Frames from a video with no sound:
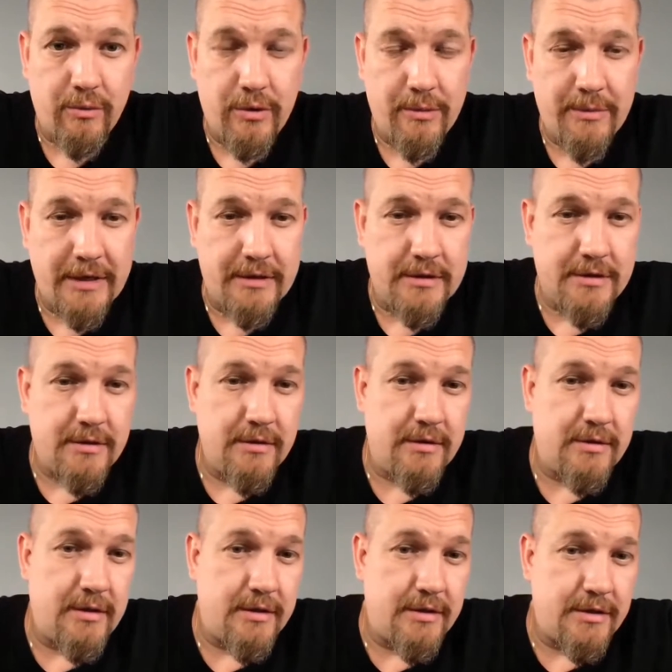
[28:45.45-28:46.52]
We make
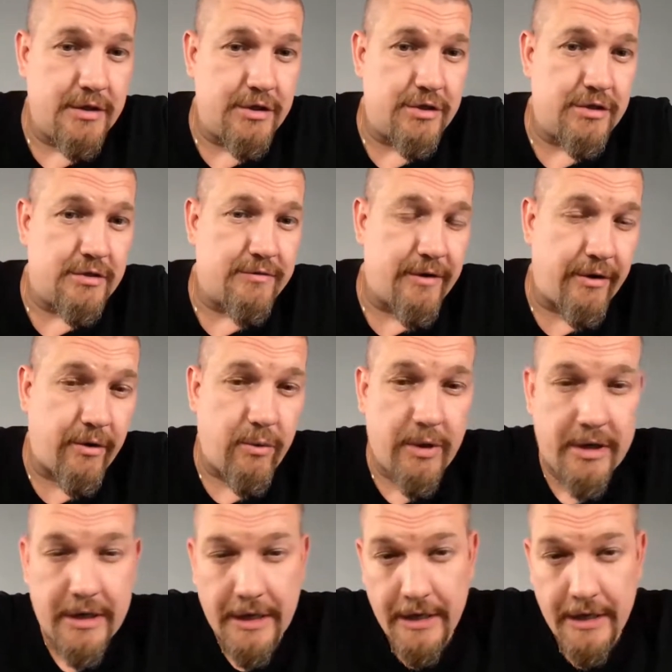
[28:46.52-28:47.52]
the decisions very quick.